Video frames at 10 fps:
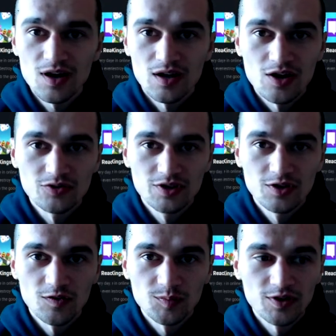Around
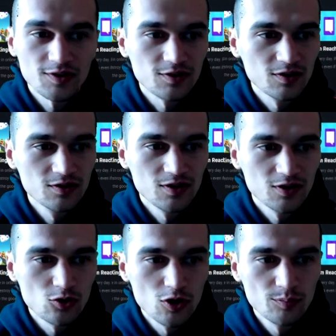Christmas the
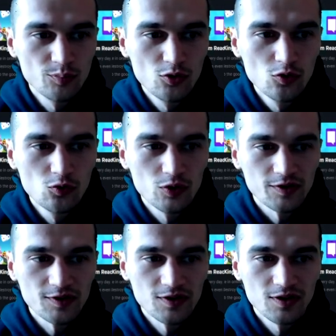coin pool
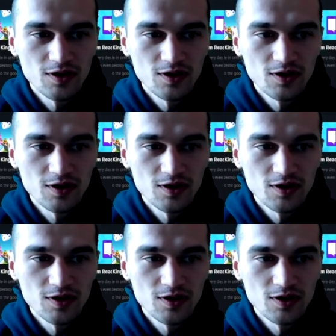was uh,